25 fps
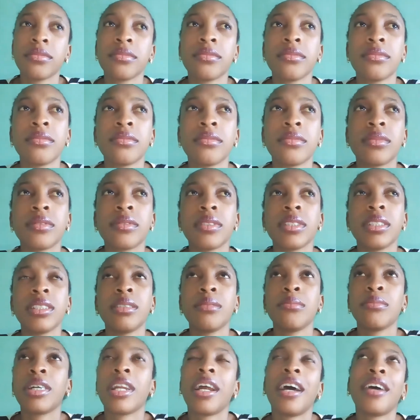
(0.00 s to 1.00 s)
but I don't know
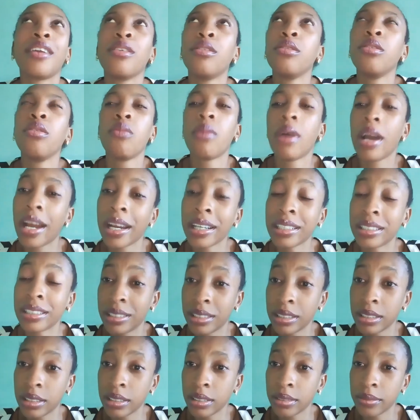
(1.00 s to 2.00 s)
why I did it.
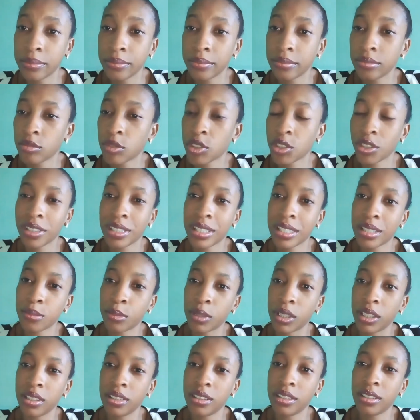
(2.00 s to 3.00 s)
Trust me,
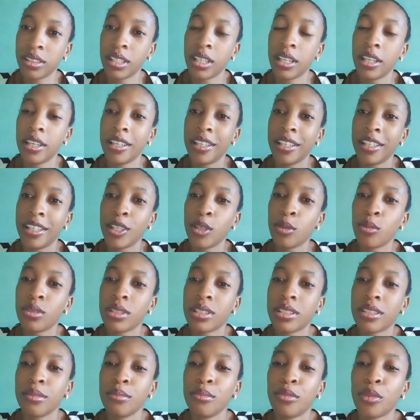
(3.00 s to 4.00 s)
it was the
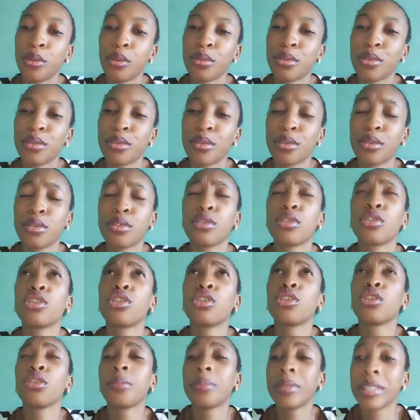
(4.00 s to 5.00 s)
most stupidest
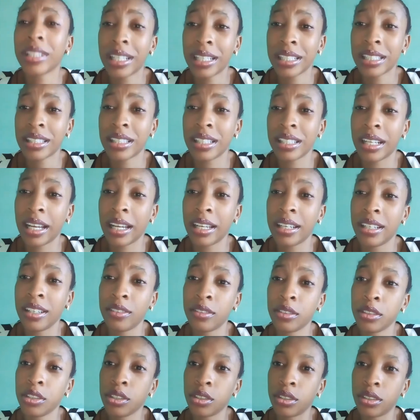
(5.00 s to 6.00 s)
thing I'd ever done,
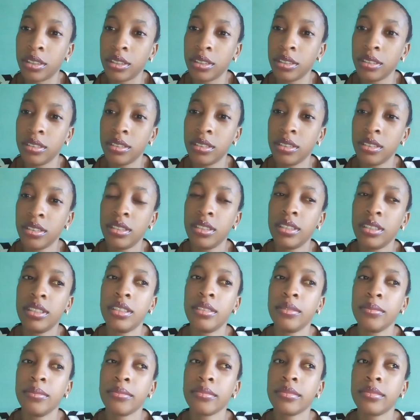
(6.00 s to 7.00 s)

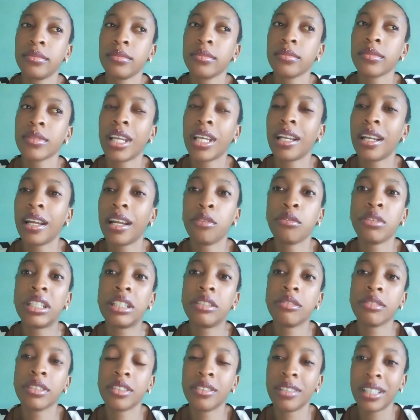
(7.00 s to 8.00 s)
and I really regretted
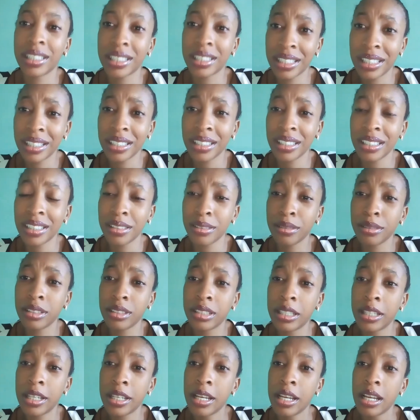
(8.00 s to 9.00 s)
it.
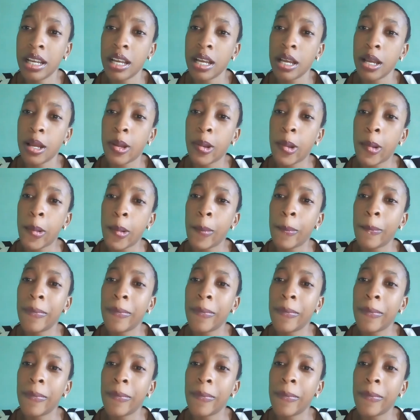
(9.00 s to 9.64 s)
But